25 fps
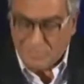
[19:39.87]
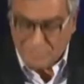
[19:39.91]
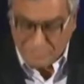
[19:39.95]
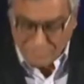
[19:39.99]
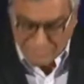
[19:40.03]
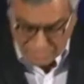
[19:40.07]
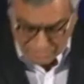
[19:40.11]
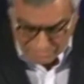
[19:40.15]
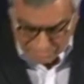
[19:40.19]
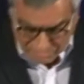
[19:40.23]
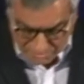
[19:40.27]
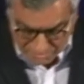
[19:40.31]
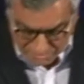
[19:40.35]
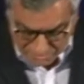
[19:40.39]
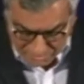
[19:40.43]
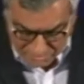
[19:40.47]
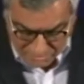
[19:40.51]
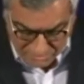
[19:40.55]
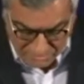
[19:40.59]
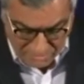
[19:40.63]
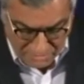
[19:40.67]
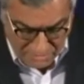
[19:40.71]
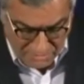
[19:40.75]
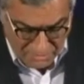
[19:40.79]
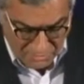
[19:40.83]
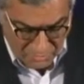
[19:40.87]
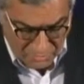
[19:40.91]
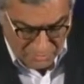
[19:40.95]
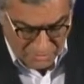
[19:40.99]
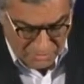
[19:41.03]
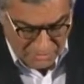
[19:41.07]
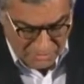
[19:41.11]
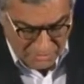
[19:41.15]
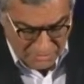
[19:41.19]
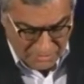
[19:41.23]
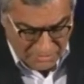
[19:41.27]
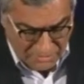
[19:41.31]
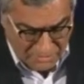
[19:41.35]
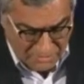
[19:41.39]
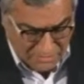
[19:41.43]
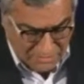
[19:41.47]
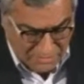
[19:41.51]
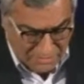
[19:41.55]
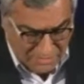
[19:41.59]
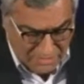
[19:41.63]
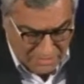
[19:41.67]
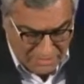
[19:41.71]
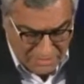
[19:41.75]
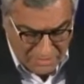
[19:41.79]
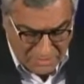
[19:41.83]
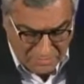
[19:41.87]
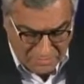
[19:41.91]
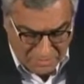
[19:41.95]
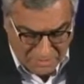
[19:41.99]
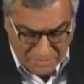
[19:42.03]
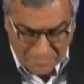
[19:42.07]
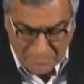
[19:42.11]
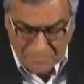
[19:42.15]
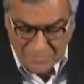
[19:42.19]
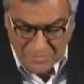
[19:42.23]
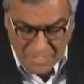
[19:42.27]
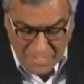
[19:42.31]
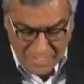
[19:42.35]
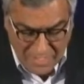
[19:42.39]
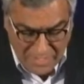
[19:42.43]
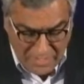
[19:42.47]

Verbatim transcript: that we conducted in asthma.